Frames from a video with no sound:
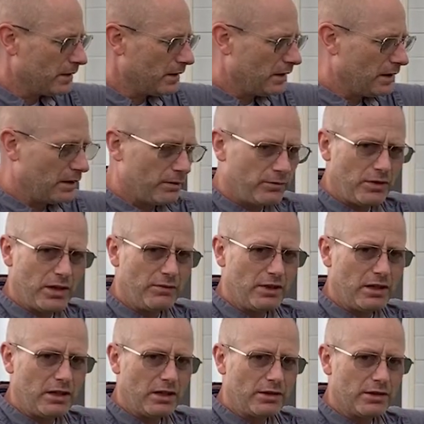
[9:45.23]
If you have
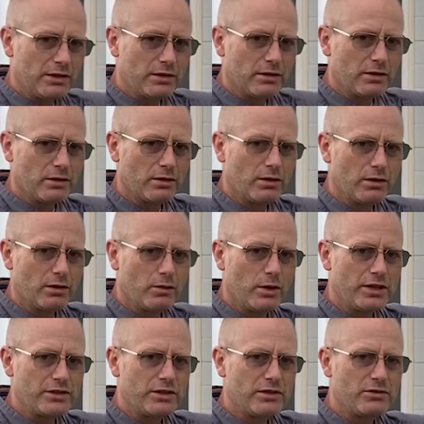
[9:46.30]
any other
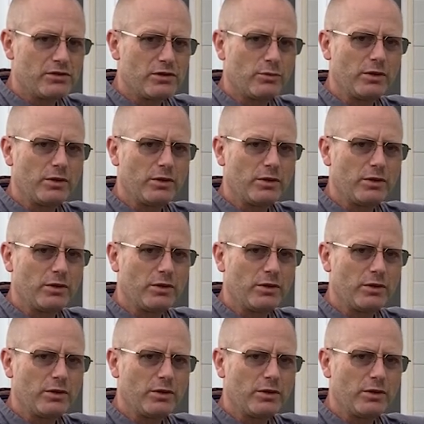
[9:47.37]
questions,